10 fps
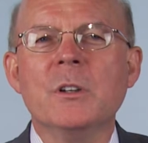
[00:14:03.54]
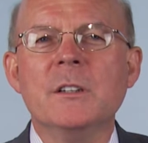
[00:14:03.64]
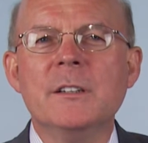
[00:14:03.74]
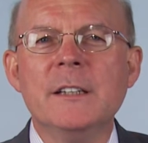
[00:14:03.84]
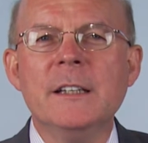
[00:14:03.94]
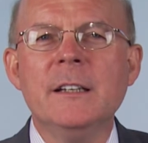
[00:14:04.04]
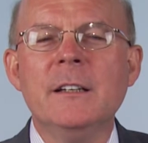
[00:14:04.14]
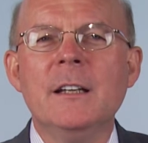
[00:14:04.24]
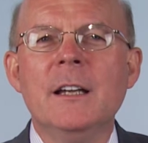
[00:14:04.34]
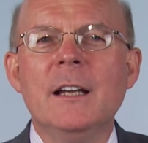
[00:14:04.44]

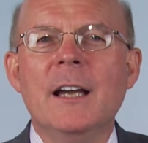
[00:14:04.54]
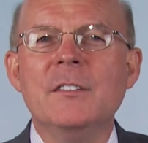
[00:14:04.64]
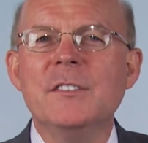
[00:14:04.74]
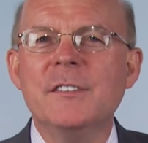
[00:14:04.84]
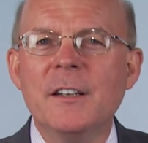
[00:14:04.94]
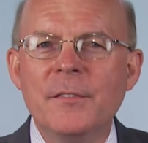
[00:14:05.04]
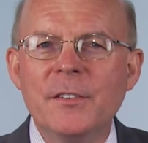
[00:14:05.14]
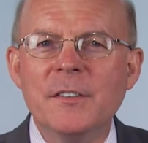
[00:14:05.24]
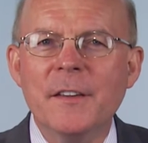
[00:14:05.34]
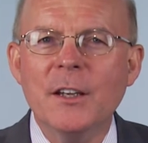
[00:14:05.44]
indeed as safe
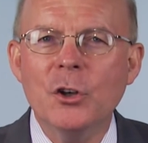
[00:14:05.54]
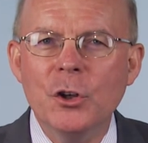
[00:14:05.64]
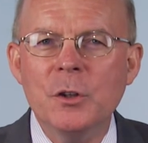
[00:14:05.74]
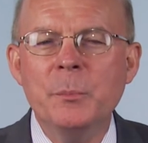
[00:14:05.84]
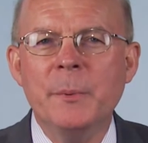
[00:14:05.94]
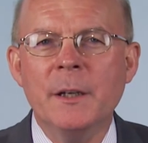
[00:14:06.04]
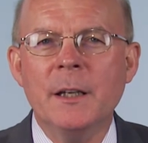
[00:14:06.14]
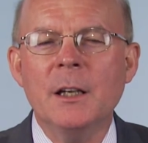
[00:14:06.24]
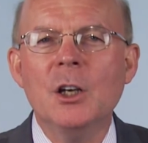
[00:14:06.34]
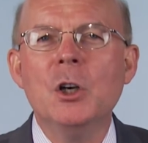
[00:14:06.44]
as they could
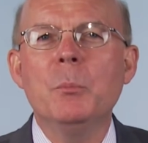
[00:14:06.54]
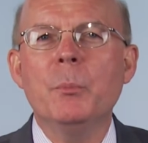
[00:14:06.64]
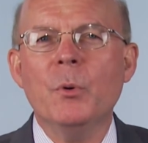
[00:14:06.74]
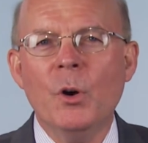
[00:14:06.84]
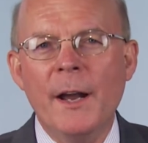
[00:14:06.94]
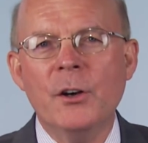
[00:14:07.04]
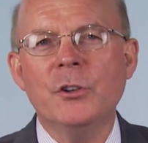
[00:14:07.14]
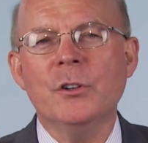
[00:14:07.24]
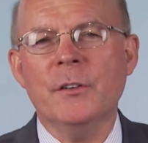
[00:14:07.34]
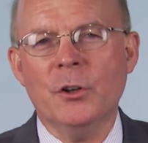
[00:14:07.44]
be prior
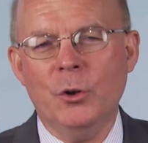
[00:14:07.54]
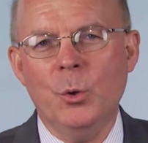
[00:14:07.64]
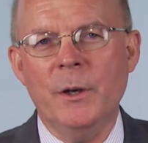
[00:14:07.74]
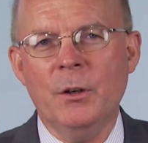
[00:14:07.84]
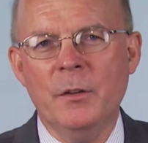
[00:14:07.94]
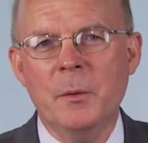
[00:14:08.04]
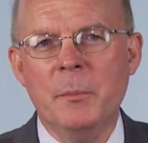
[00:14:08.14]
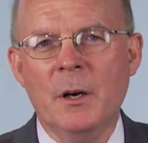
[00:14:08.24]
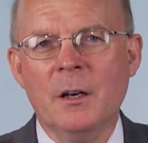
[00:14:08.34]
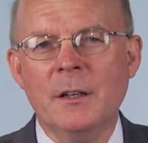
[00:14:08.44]
to their going on the
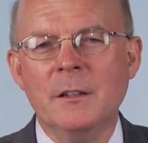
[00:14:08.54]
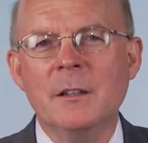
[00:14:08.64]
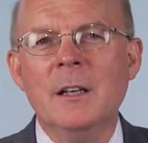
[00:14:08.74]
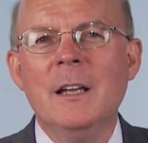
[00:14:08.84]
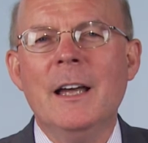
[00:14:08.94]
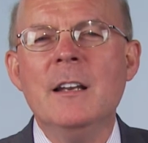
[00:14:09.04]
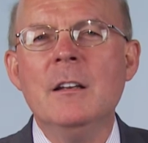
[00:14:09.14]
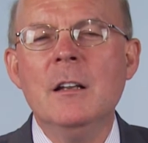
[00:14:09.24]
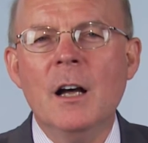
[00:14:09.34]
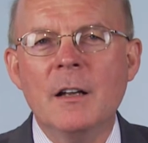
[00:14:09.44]
market,
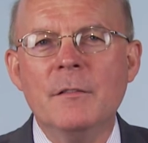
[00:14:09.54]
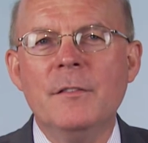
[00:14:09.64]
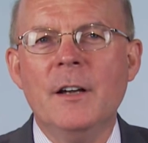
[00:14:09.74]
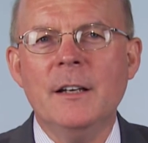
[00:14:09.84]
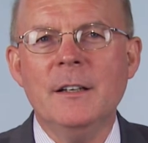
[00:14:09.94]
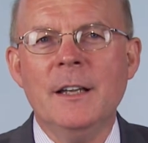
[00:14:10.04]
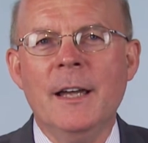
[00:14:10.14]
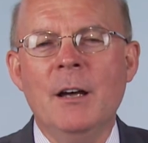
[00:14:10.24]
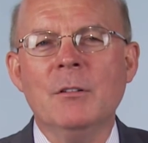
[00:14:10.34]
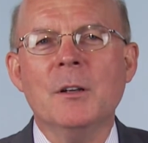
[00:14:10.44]
and not finding
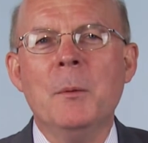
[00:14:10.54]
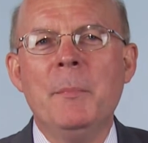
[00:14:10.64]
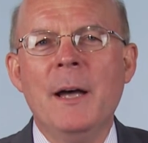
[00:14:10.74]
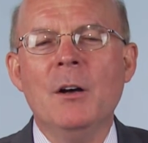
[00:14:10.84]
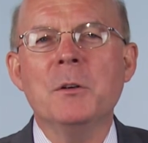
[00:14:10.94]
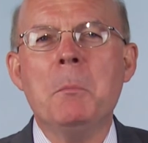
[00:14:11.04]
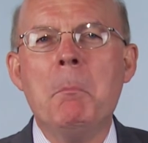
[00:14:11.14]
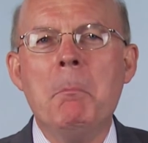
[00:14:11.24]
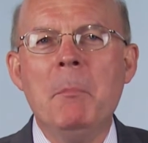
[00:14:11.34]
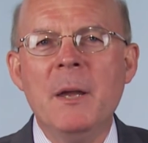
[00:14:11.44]
out about
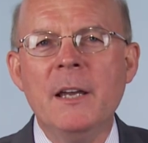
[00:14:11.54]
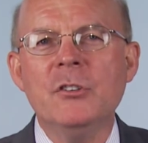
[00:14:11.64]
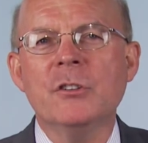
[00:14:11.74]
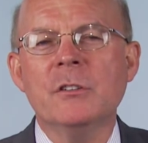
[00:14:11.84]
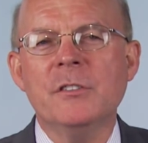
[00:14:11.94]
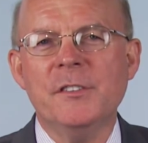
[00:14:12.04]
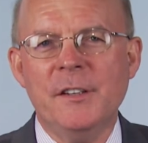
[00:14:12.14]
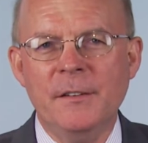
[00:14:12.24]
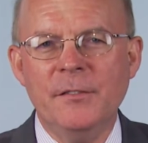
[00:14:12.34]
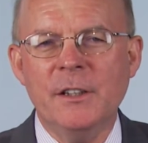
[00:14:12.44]
major
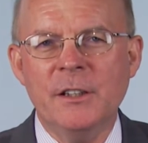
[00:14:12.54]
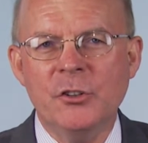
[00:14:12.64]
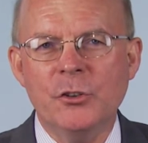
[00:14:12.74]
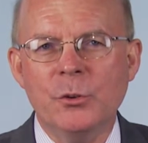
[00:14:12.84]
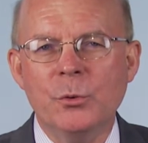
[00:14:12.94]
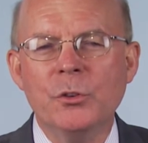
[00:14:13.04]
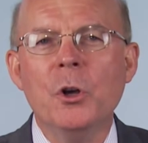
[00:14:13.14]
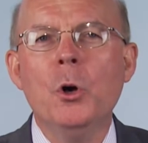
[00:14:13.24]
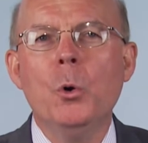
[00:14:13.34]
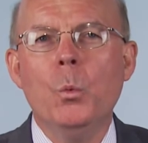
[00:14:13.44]
safety issues
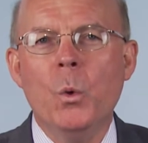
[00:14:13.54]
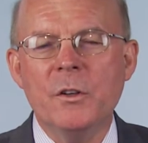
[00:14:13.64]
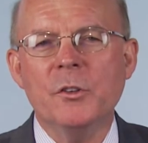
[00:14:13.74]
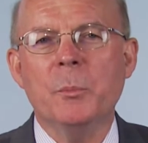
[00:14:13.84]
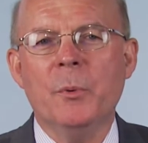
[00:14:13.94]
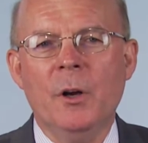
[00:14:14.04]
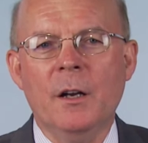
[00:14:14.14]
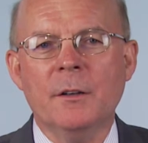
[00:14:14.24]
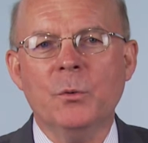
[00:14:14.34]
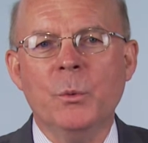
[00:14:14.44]
once a
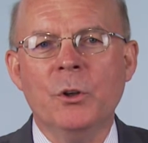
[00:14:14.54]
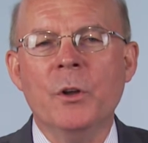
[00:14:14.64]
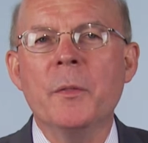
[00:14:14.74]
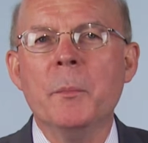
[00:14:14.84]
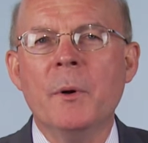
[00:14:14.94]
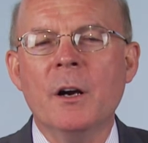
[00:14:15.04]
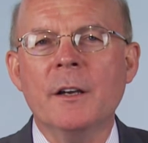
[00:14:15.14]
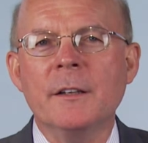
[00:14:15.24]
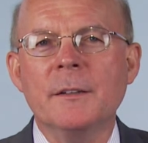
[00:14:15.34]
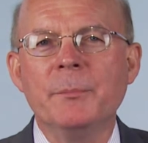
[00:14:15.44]
product went on the market.